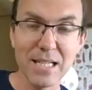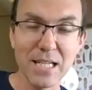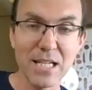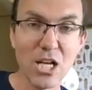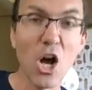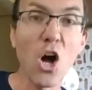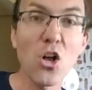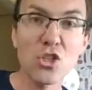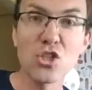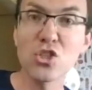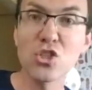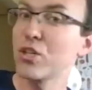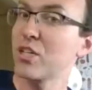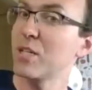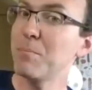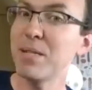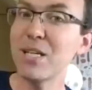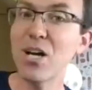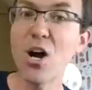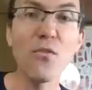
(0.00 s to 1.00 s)
also can
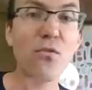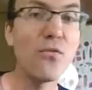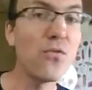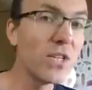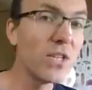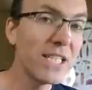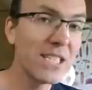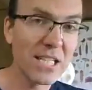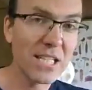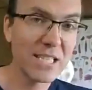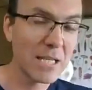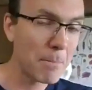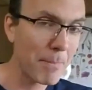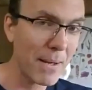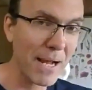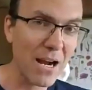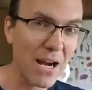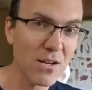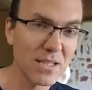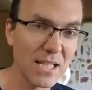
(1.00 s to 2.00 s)
be fully done in
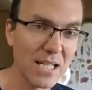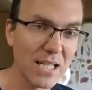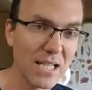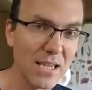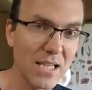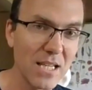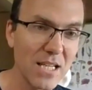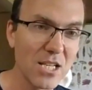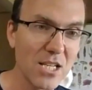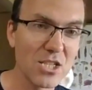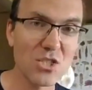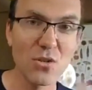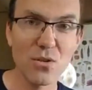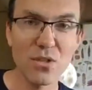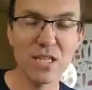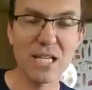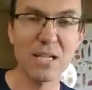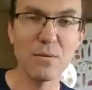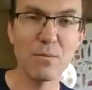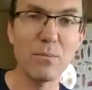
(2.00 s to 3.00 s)
parallel. So
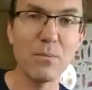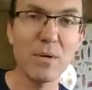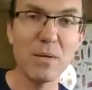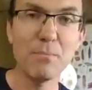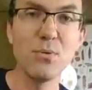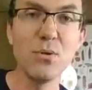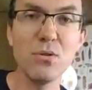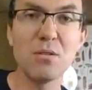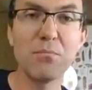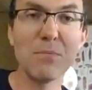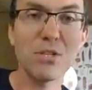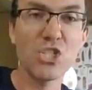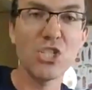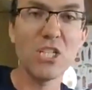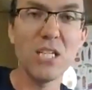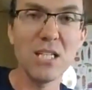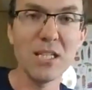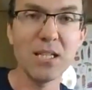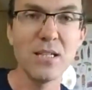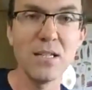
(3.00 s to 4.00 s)
then when we boot the
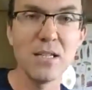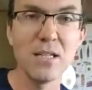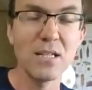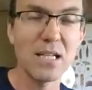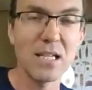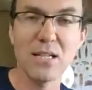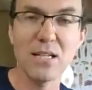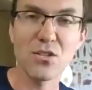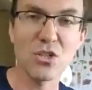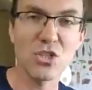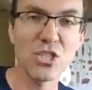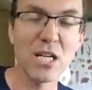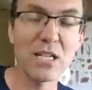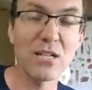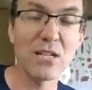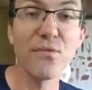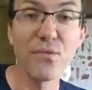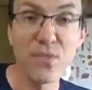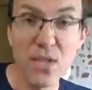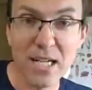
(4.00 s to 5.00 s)
machine, they're done.
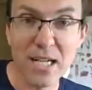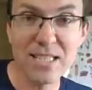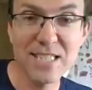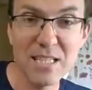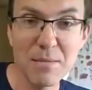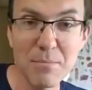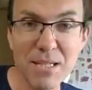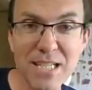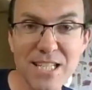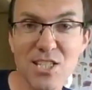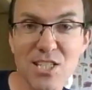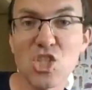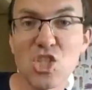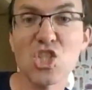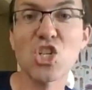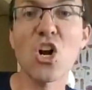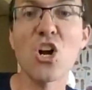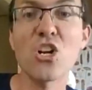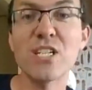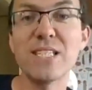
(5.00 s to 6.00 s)
FluxDB is
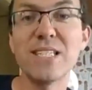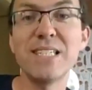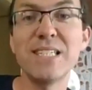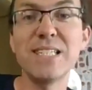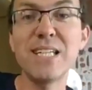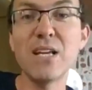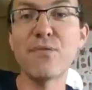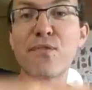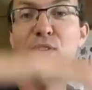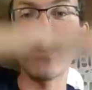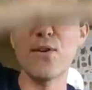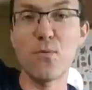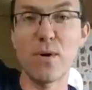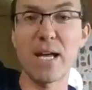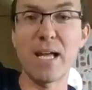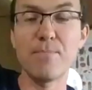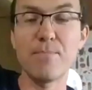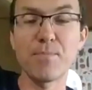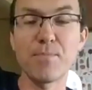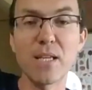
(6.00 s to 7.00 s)
sharded in a different
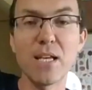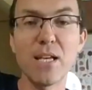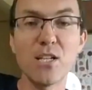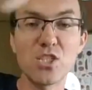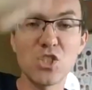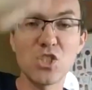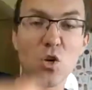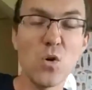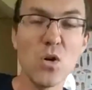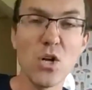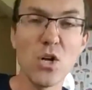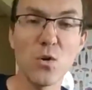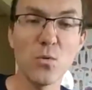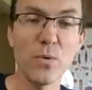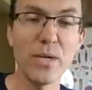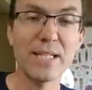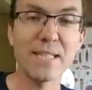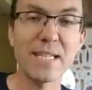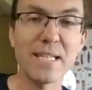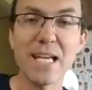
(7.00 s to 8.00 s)
way. So
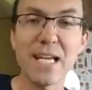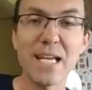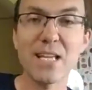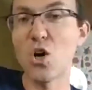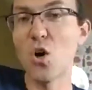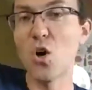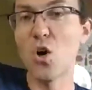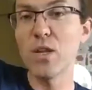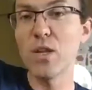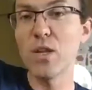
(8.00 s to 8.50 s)
we take the whole